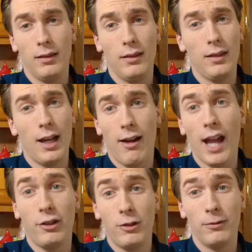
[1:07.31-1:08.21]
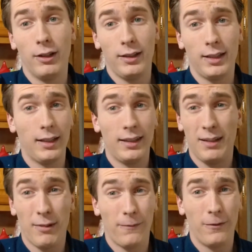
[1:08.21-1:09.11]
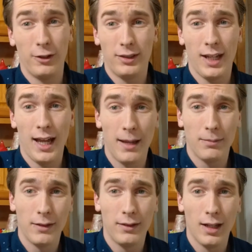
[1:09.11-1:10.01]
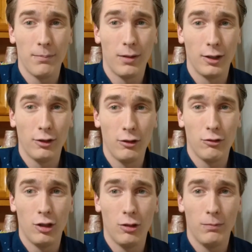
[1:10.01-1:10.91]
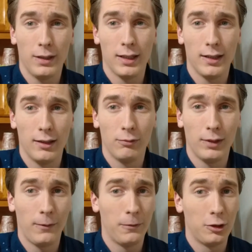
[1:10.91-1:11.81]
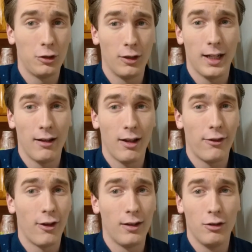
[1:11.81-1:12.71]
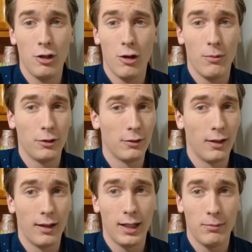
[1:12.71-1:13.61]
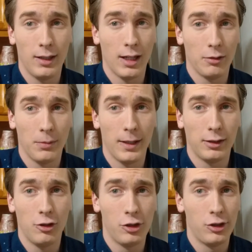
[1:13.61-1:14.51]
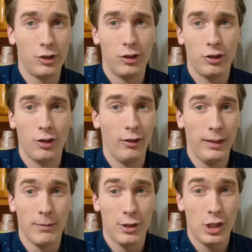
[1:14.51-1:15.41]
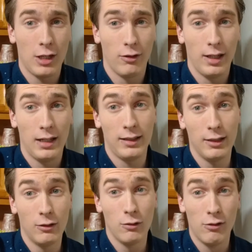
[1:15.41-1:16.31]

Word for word: No, I should really say this ain't my first time giving up on YouTube because when I first started out, I thought no one's gonna like me, and I was about to just delete my channel there until